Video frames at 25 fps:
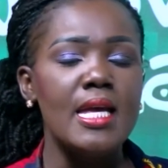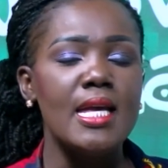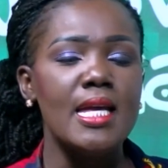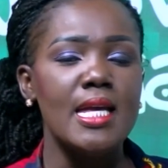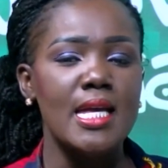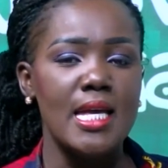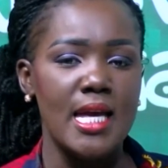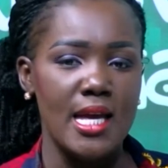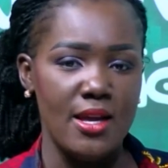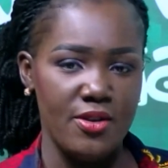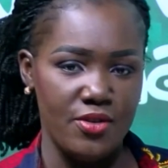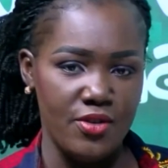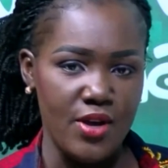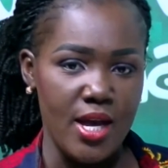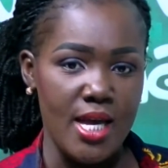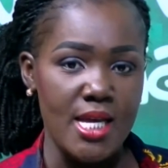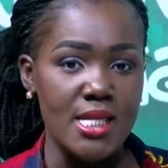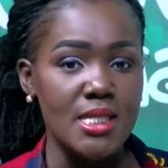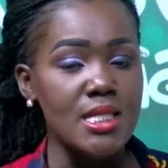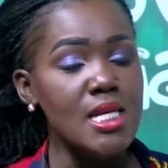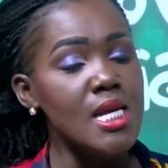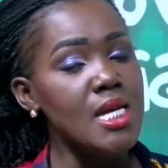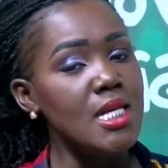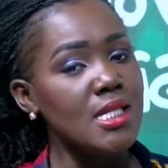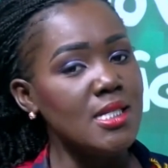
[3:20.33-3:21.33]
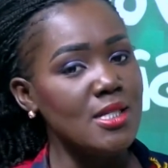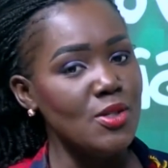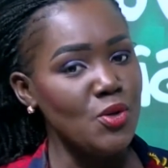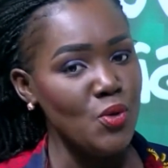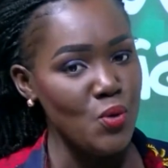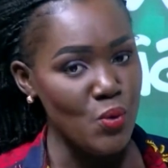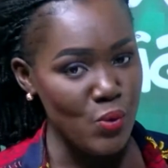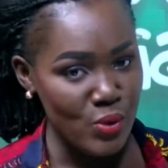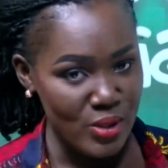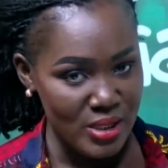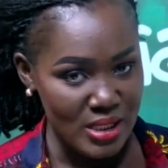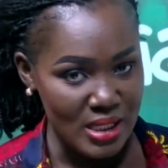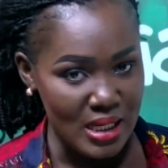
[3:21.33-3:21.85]
Ye try say
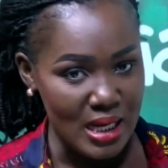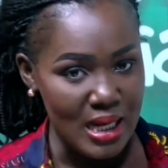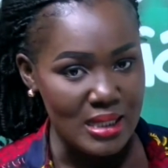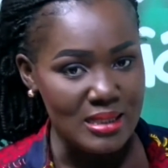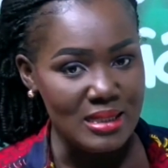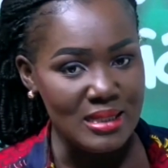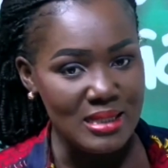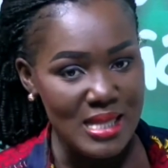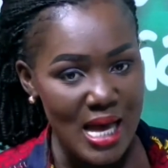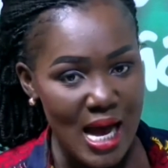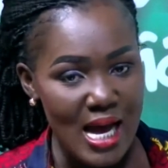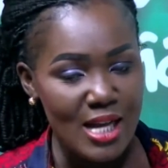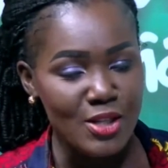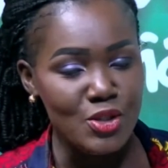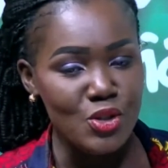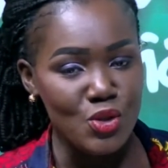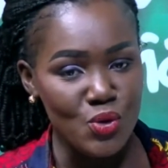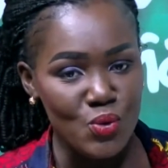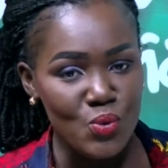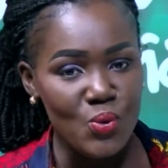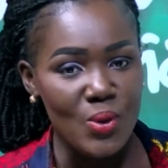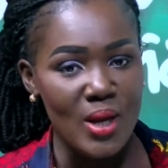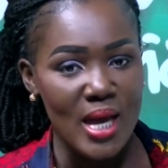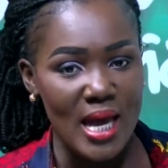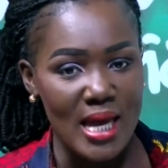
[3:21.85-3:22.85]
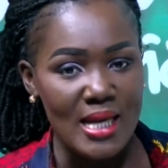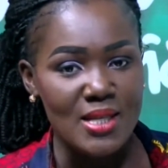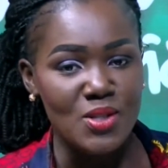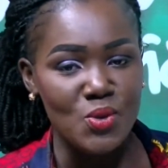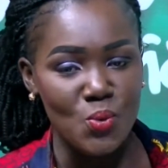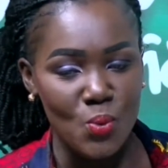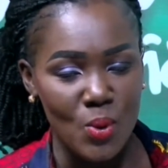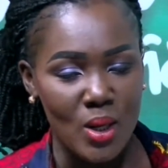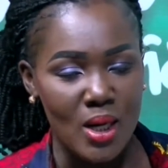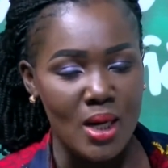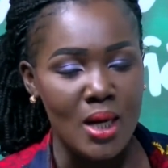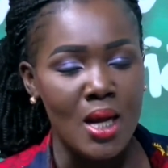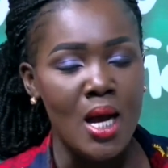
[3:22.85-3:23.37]
siko sika
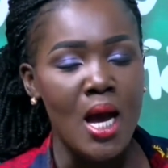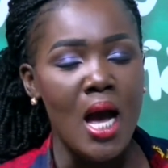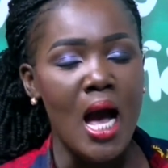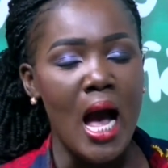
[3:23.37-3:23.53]
*281#.